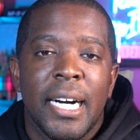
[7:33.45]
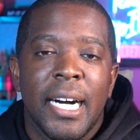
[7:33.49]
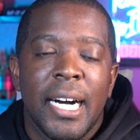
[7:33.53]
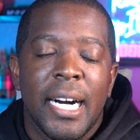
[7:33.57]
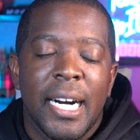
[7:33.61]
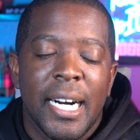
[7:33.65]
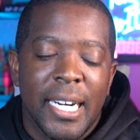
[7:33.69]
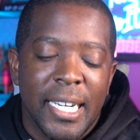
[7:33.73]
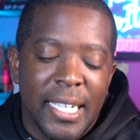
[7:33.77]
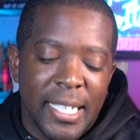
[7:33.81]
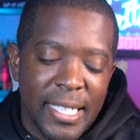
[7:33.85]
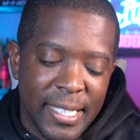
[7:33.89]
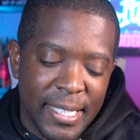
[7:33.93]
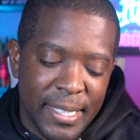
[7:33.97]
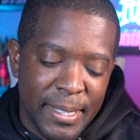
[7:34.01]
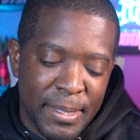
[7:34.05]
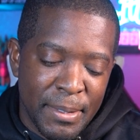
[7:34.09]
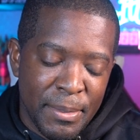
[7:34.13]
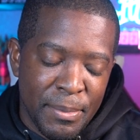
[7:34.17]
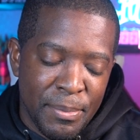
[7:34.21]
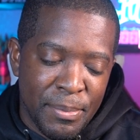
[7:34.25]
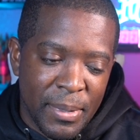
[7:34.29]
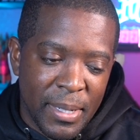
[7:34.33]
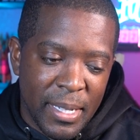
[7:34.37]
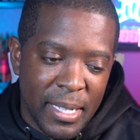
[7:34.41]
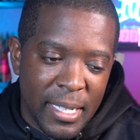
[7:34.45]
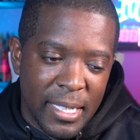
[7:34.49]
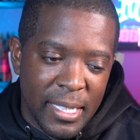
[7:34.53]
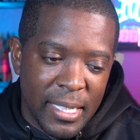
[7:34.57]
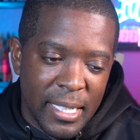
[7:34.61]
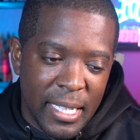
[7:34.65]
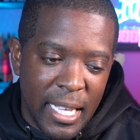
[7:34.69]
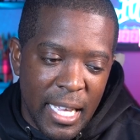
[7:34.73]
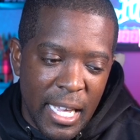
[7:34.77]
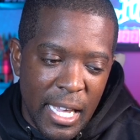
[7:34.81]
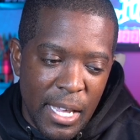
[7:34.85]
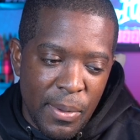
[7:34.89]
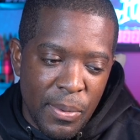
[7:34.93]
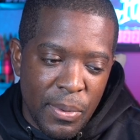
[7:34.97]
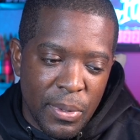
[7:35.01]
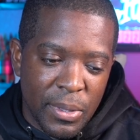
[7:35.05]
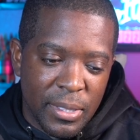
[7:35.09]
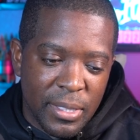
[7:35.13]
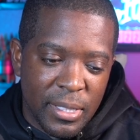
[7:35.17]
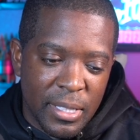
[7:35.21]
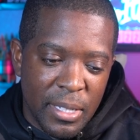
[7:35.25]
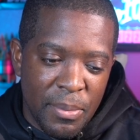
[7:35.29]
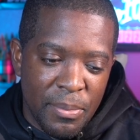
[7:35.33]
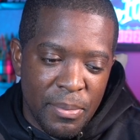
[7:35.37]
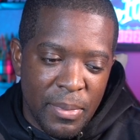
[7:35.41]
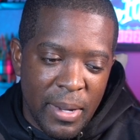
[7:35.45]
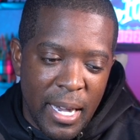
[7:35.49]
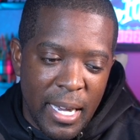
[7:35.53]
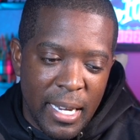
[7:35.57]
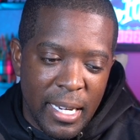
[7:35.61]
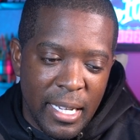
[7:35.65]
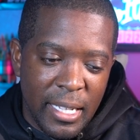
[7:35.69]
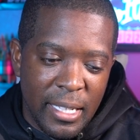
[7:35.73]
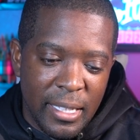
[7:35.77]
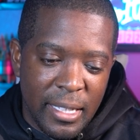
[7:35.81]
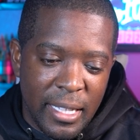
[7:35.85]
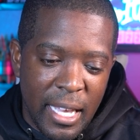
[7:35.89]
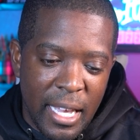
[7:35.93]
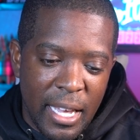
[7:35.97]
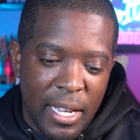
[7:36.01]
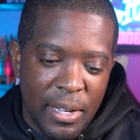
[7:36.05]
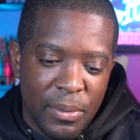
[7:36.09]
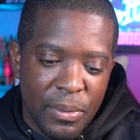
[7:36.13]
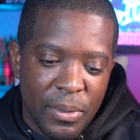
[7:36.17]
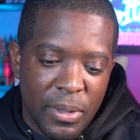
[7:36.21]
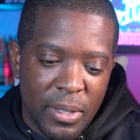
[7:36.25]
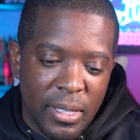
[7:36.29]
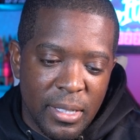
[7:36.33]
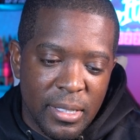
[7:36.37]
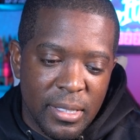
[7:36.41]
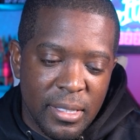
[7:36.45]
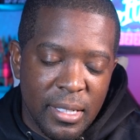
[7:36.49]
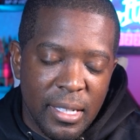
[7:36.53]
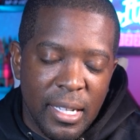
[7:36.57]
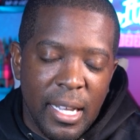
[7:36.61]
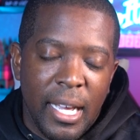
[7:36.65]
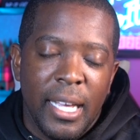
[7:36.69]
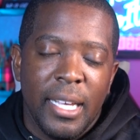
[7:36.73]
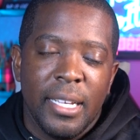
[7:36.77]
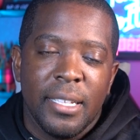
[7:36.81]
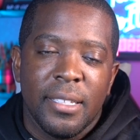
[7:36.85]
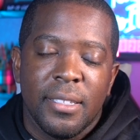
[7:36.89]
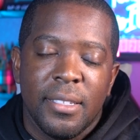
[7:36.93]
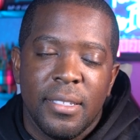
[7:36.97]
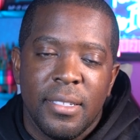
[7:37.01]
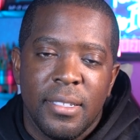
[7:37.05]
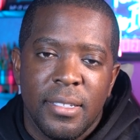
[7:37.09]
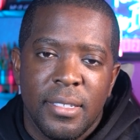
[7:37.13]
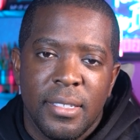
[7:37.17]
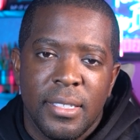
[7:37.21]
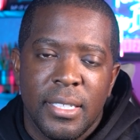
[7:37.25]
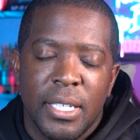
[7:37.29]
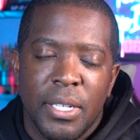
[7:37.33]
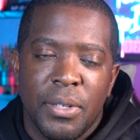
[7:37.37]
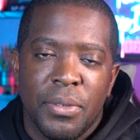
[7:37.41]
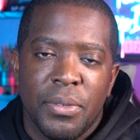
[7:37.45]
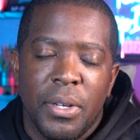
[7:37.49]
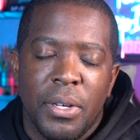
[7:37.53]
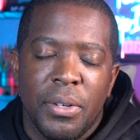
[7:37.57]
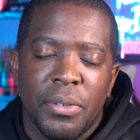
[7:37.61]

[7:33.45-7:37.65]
Uh, but he was somebody that was liked and,